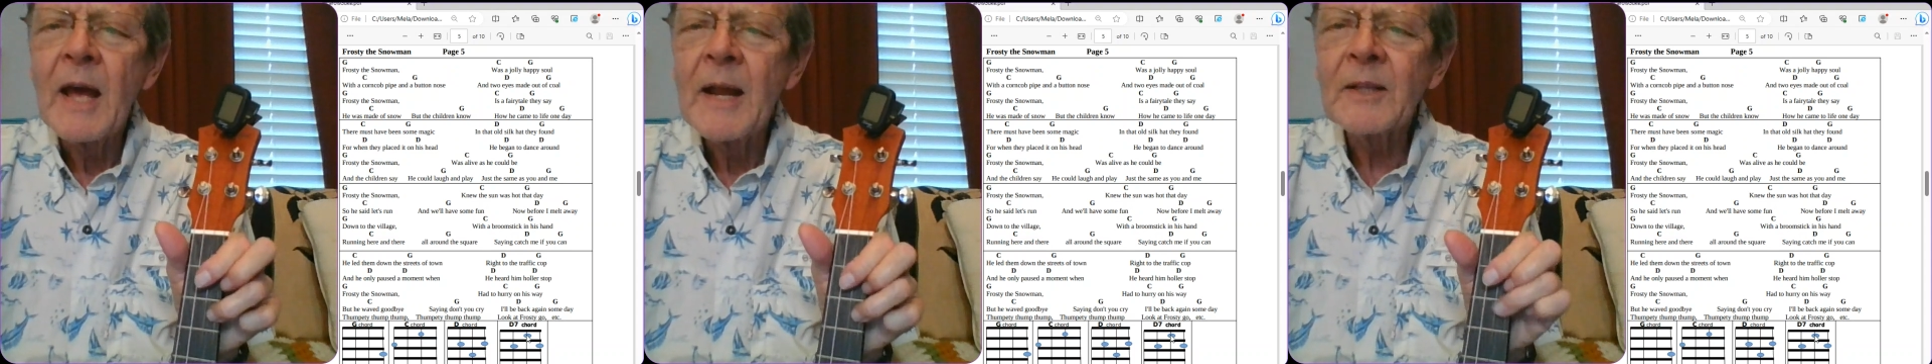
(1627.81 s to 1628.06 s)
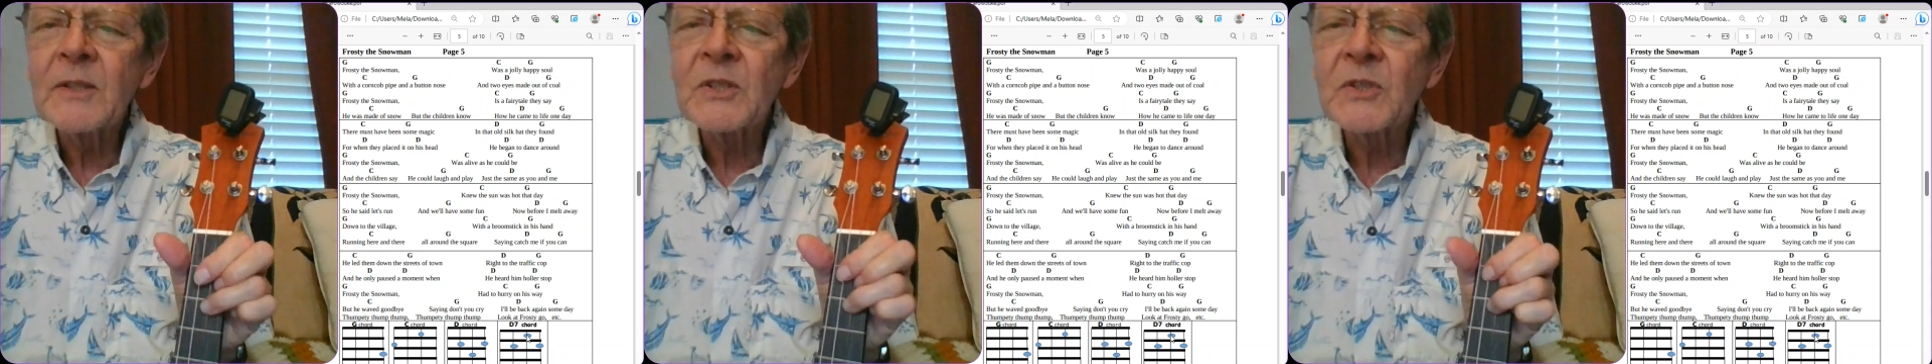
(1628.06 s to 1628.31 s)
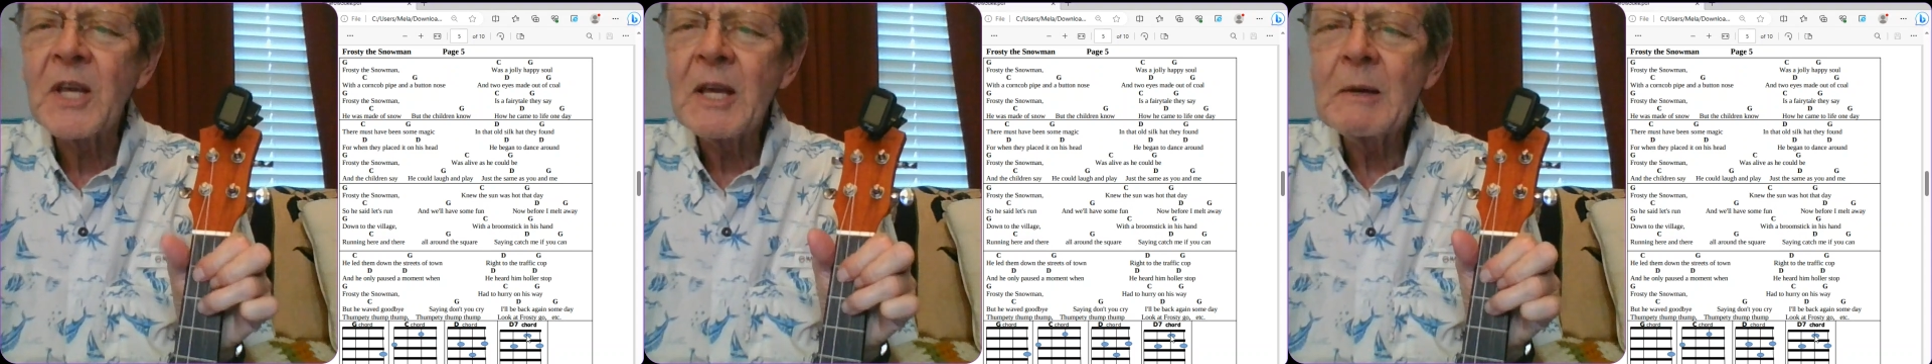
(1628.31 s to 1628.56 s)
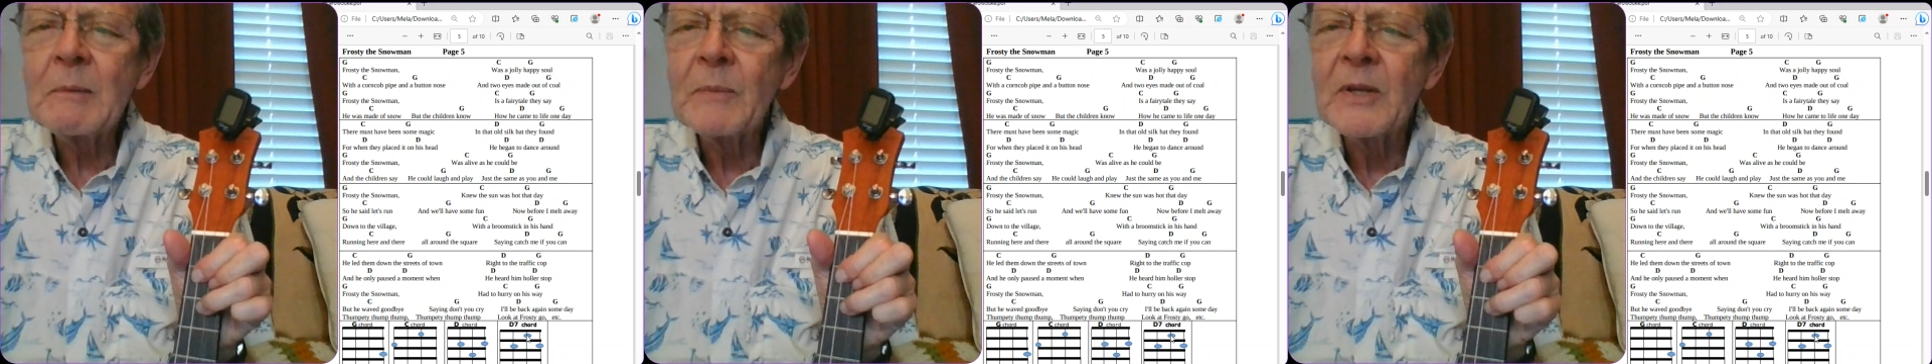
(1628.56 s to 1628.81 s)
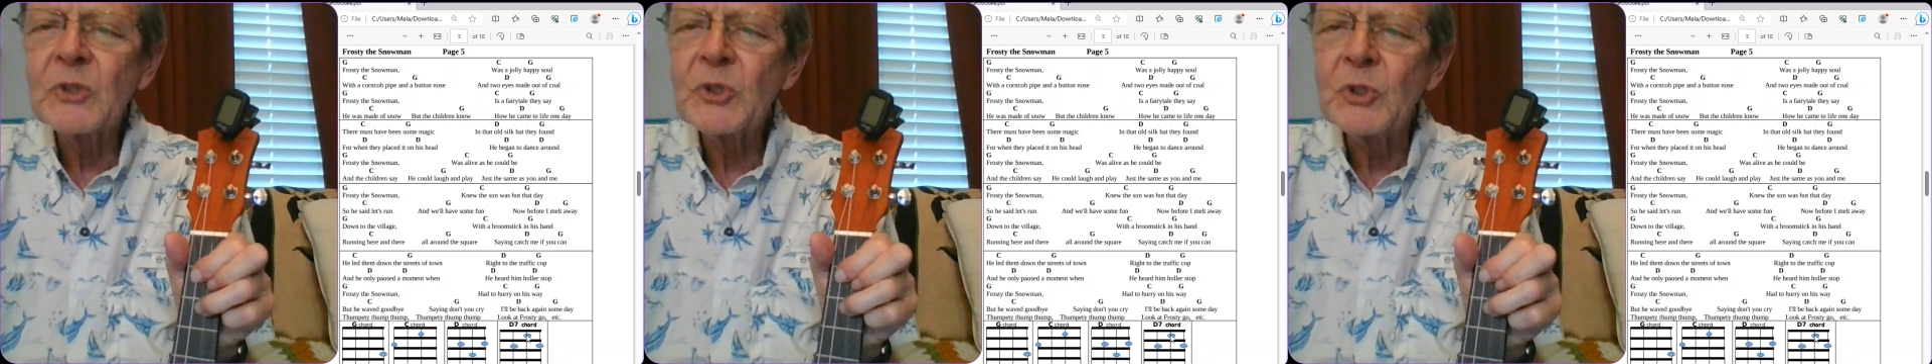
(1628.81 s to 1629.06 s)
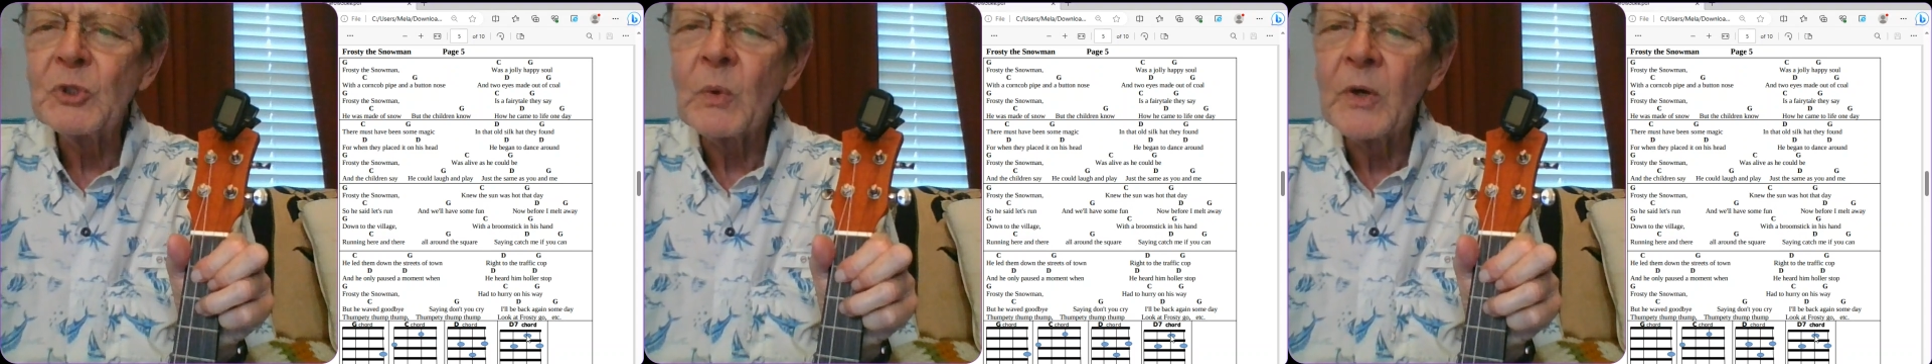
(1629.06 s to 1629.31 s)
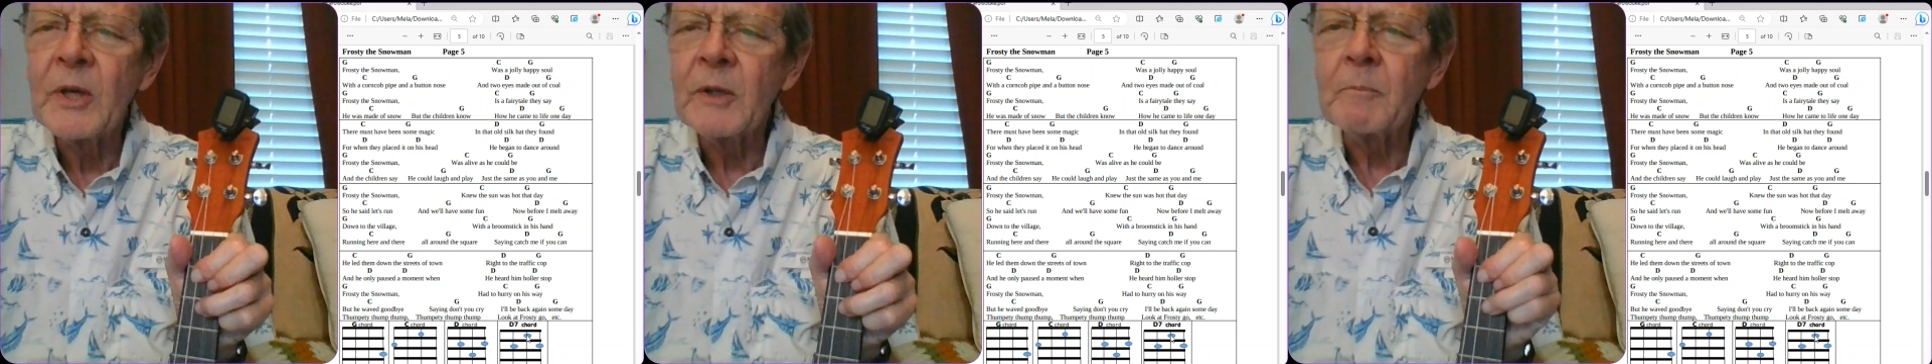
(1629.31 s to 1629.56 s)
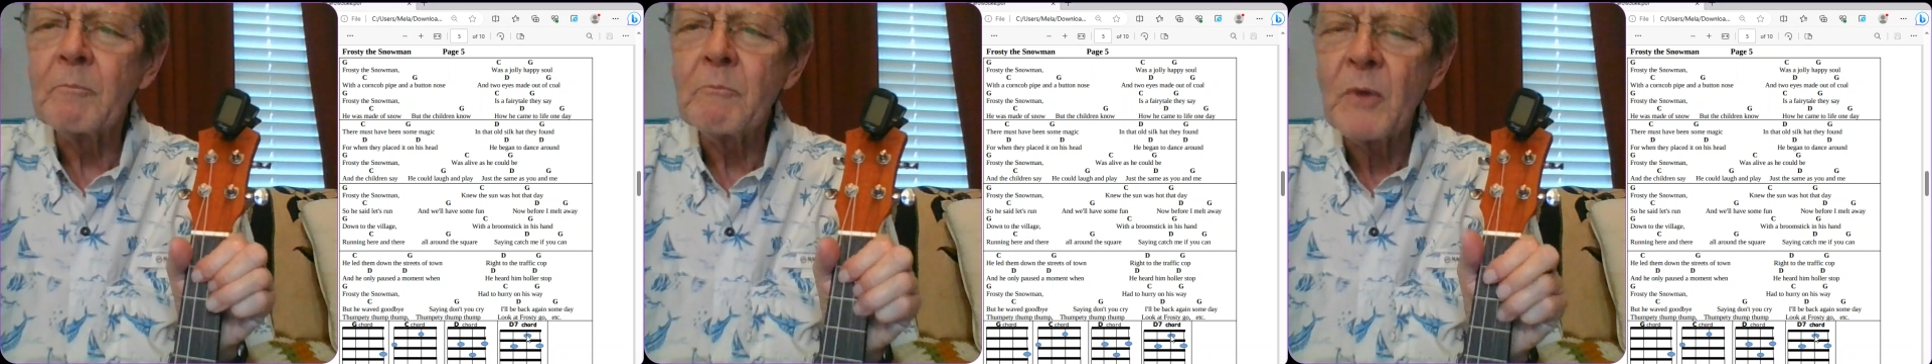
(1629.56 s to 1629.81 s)
the same as you
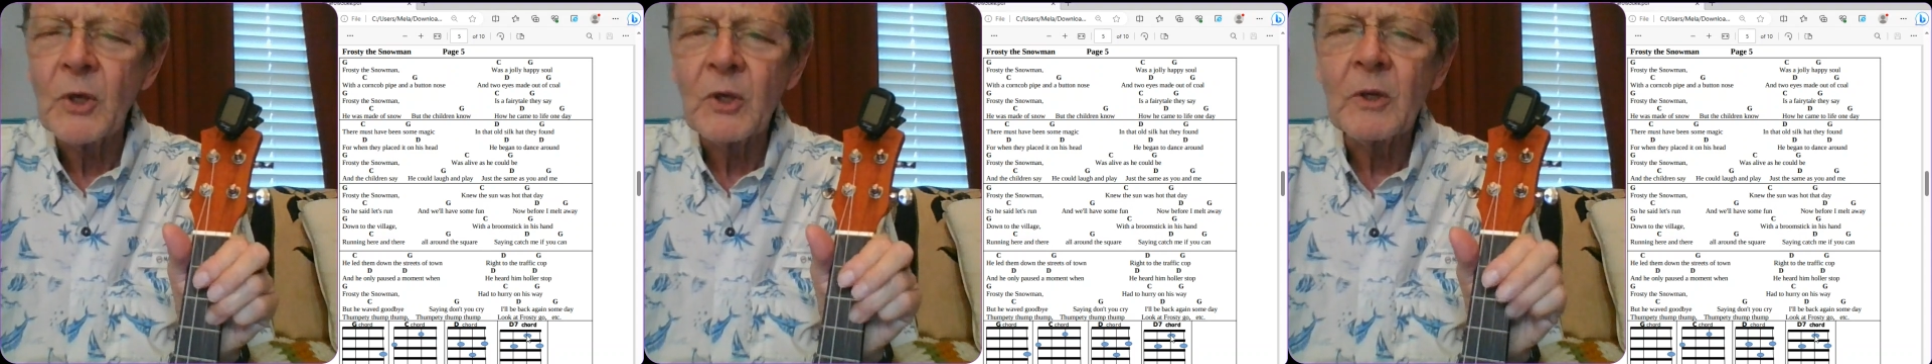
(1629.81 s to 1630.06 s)
and me.